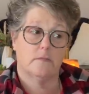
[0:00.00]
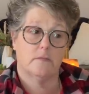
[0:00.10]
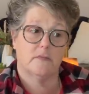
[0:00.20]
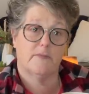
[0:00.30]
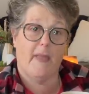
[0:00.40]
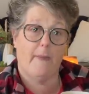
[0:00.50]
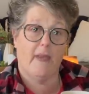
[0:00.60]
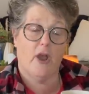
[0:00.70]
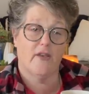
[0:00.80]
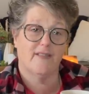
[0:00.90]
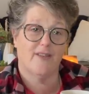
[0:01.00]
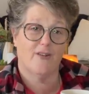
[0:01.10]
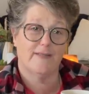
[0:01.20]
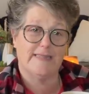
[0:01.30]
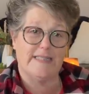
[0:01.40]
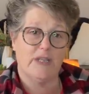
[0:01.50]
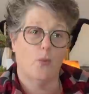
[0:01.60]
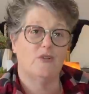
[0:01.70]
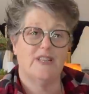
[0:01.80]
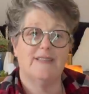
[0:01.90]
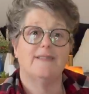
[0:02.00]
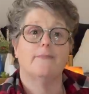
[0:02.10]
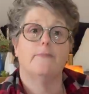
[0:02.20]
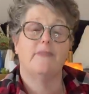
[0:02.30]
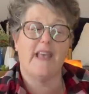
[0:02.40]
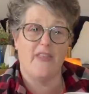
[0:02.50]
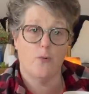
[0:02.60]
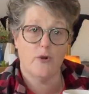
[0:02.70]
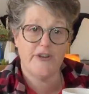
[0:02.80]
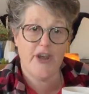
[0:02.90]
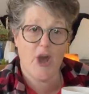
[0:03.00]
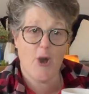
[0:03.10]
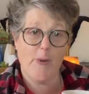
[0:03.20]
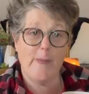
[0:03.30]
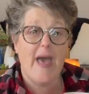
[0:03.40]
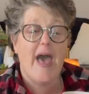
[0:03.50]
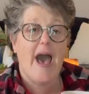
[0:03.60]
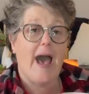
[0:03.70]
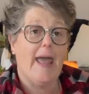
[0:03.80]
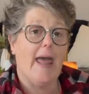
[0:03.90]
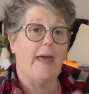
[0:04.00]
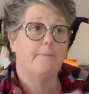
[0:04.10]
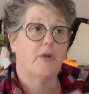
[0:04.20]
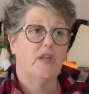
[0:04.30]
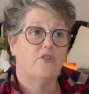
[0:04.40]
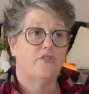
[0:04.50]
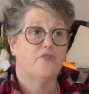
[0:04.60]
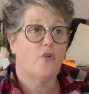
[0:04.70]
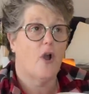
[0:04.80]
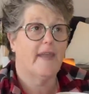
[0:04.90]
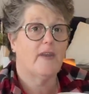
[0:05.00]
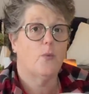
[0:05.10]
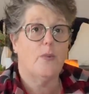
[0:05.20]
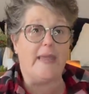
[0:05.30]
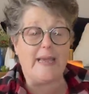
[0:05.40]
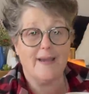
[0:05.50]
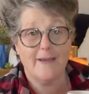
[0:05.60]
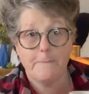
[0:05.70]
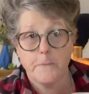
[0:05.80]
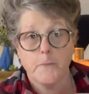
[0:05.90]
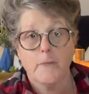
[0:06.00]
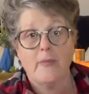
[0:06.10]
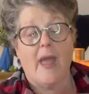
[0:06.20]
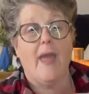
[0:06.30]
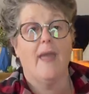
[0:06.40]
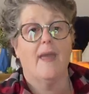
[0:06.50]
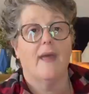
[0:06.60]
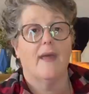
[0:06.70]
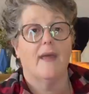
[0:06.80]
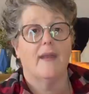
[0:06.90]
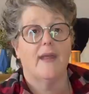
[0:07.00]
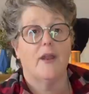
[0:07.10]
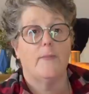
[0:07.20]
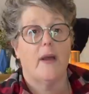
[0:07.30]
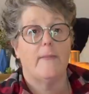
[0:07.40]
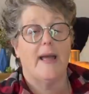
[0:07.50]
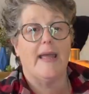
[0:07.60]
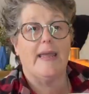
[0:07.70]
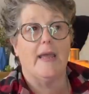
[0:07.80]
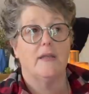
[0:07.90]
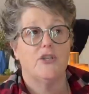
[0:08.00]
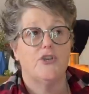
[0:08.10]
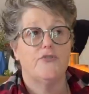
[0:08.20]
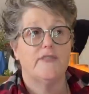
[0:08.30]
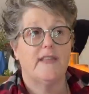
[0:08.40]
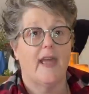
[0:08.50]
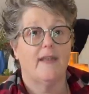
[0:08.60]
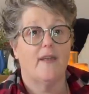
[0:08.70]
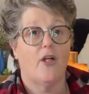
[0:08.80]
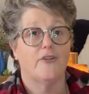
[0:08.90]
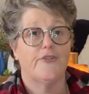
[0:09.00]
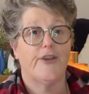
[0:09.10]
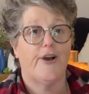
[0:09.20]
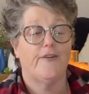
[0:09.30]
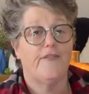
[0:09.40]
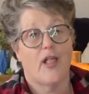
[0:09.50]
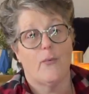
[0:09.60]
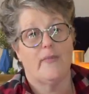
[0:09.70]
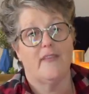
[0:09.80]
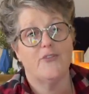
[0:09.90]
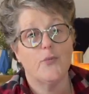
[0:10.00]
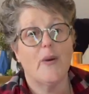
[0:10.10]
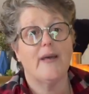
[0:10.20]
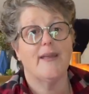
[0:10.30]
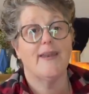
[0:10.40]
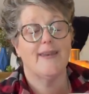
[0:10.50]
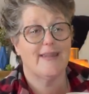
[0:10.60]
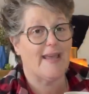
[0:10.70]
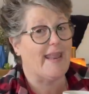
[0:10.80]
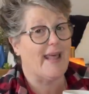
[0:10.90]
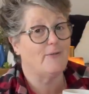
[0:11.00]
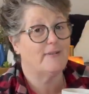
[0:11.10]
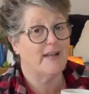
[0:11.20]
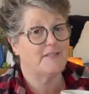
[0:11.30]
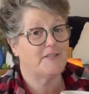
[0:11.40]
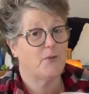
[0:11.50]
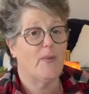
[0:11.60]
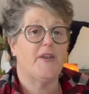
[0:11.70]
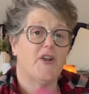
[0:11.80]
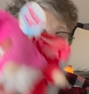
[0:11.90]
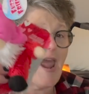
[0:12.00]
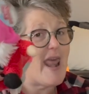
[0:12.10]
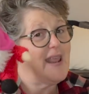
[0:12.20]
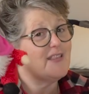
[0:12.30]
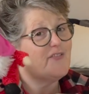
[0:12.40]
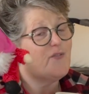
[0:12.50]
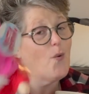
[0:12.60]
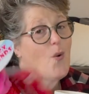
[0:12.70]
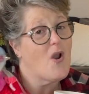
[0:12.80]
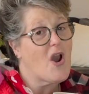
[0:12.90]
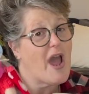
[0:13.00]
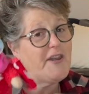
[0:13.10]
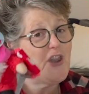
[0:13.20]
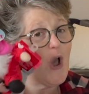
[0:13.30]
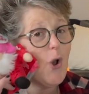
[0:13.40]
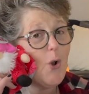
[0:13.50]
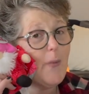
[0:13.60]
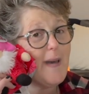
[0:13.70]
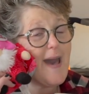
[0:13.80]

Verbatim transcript: spamming us. So we'll just say the word gnome. I'm gonna do the drawing in a week and it'll be on my Tuesday Dollar Tree haul following this one. And I will announce the winner and it's for a gnome